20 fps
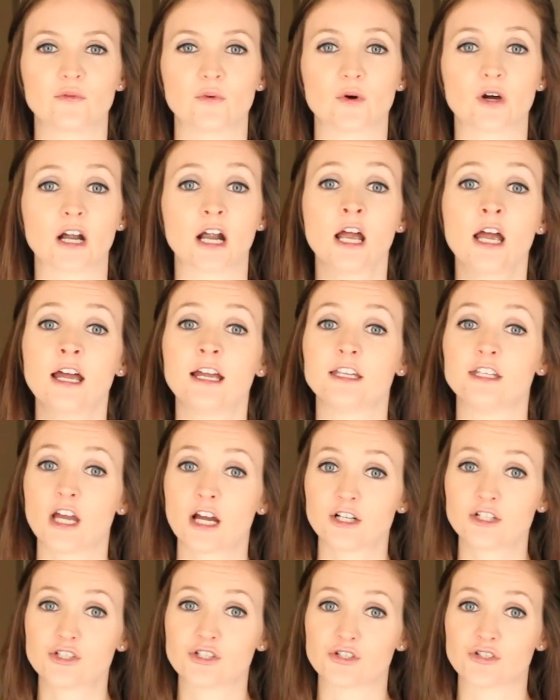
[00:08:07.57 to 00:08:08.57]
for
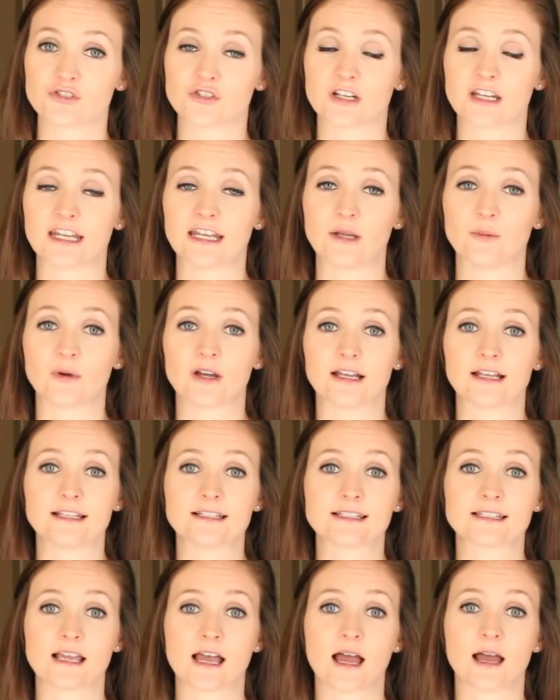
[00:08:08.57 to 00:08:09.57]
young children
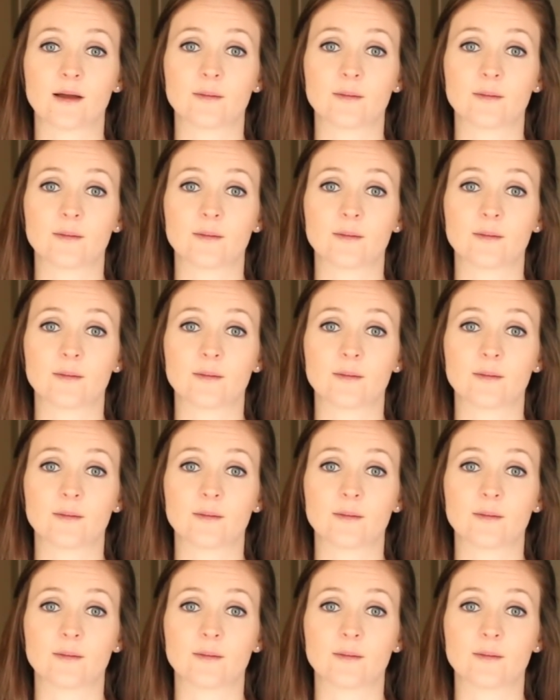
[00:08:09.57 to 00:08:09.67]
anyways,